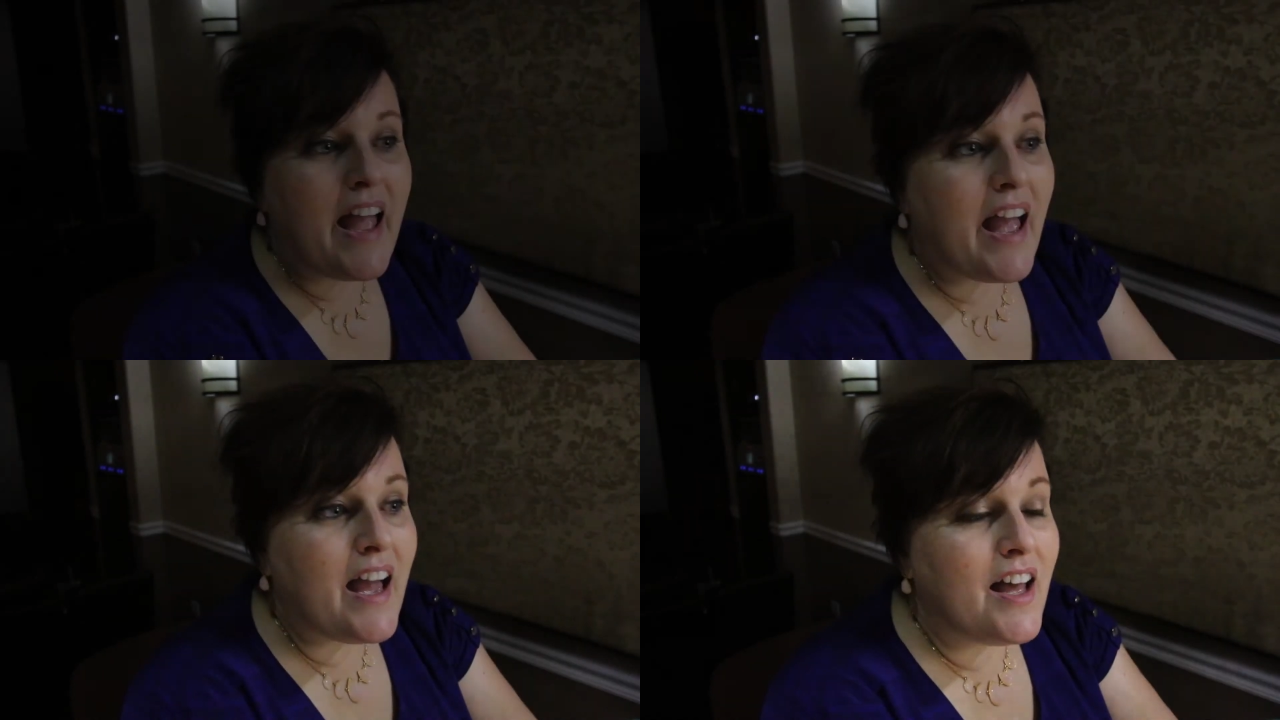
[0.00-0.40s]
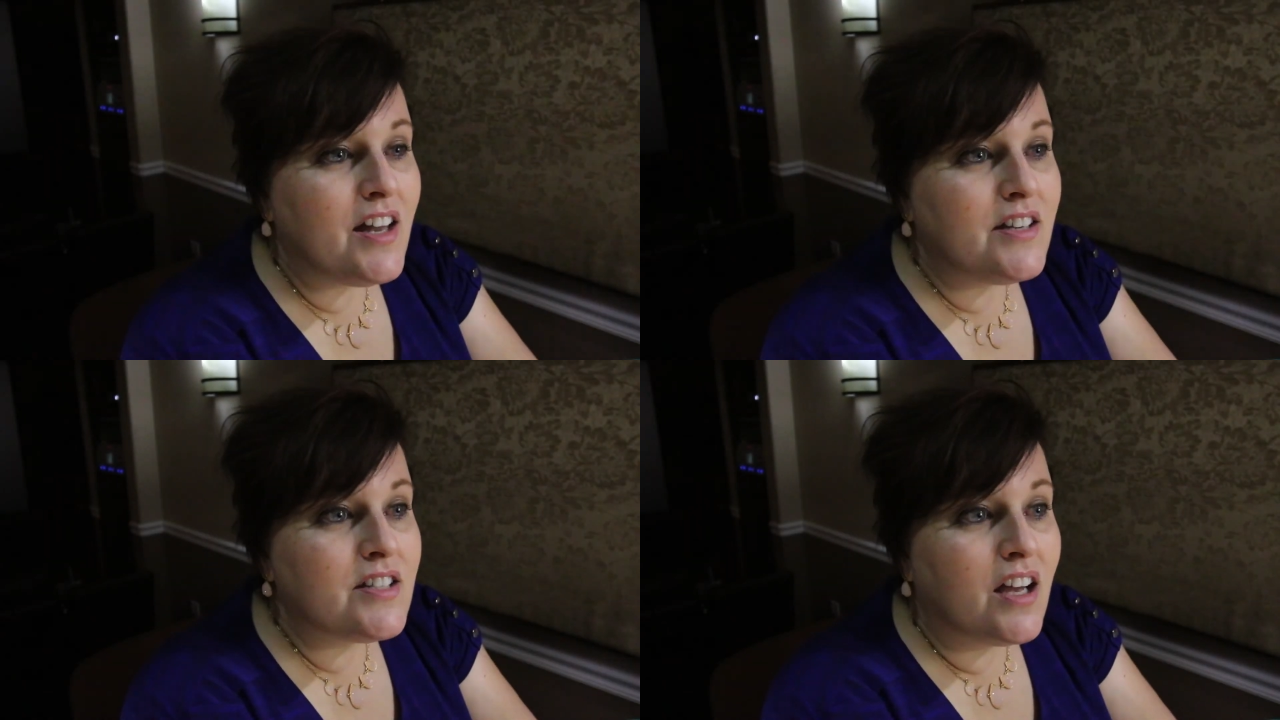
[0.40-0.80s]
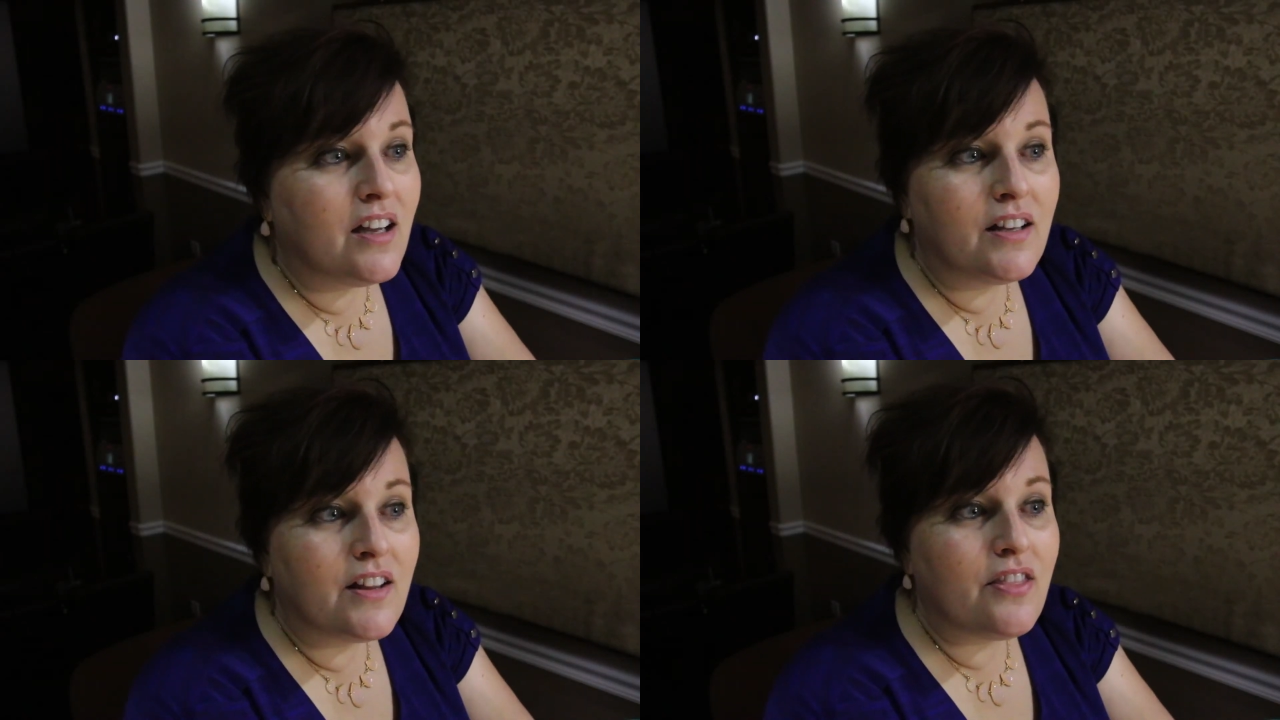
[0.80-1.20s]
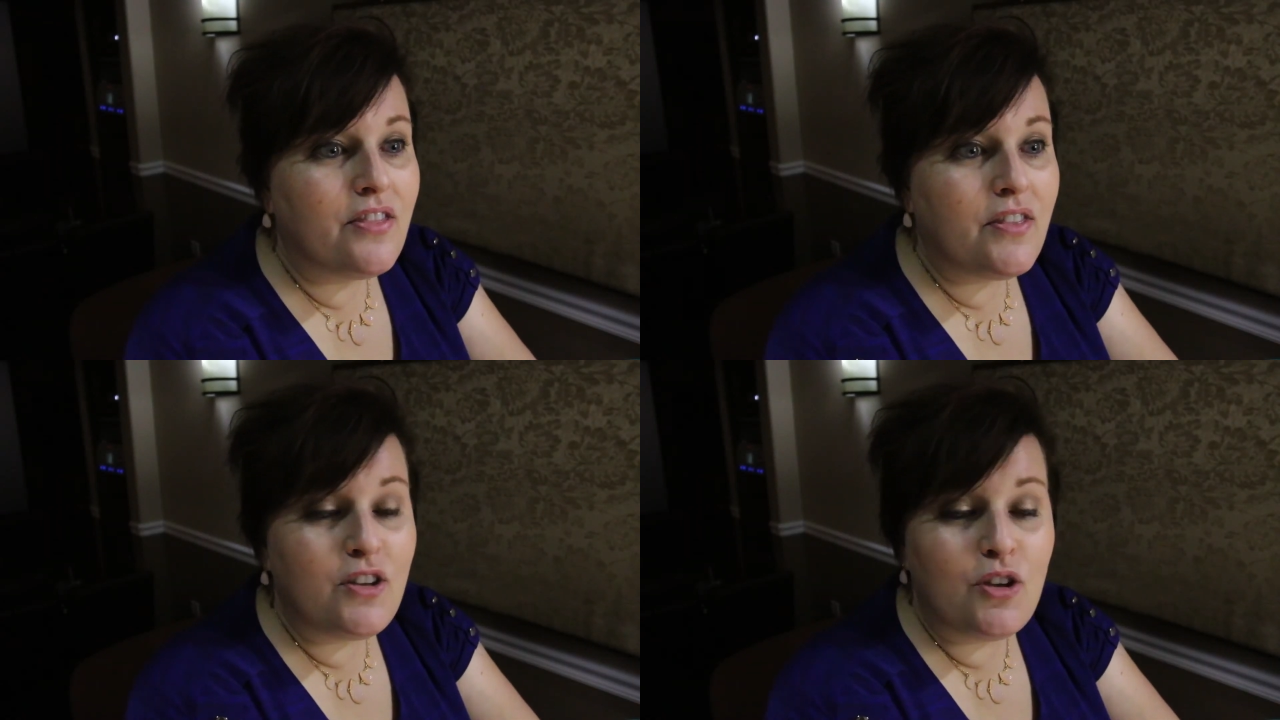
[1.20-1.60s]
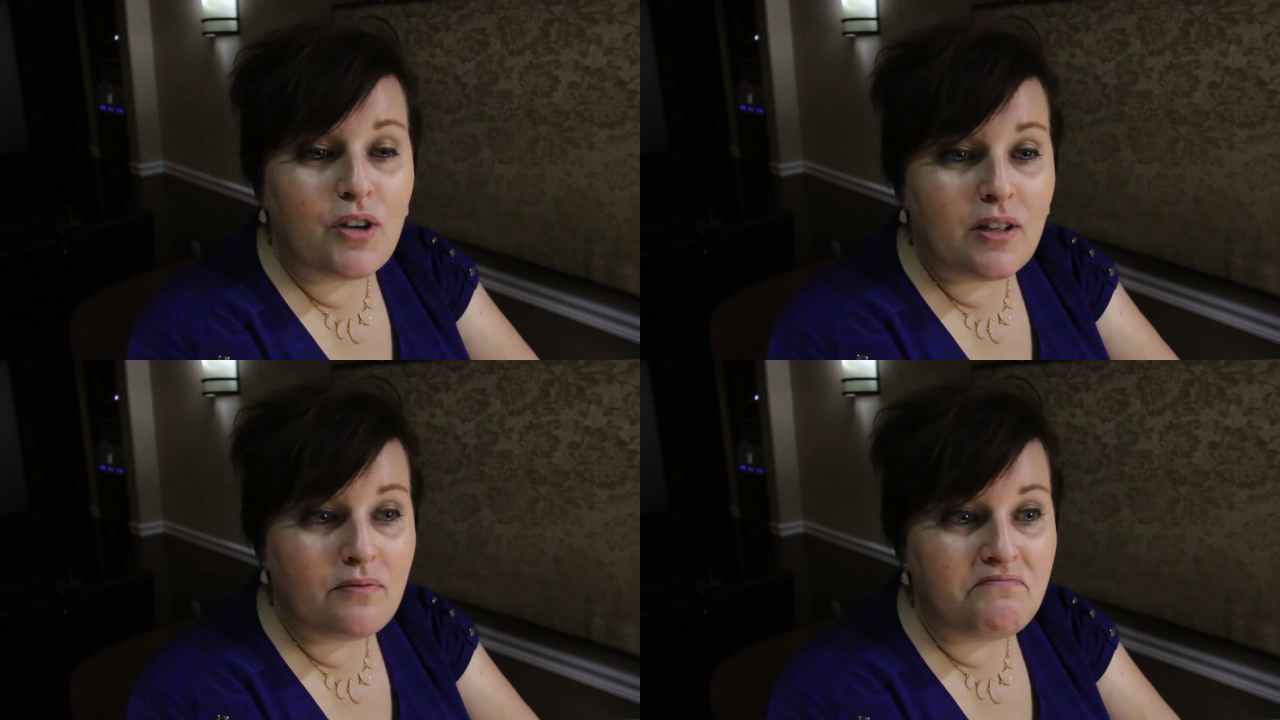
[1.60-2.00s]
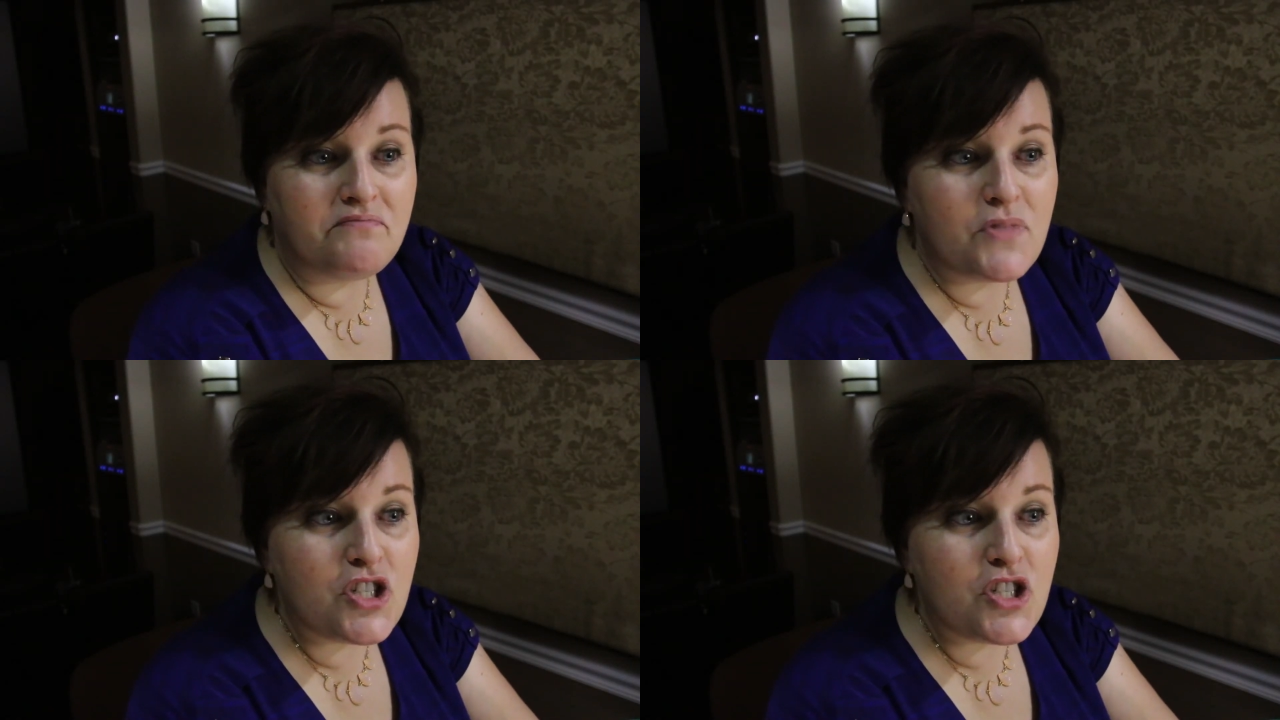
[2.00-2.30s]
And you can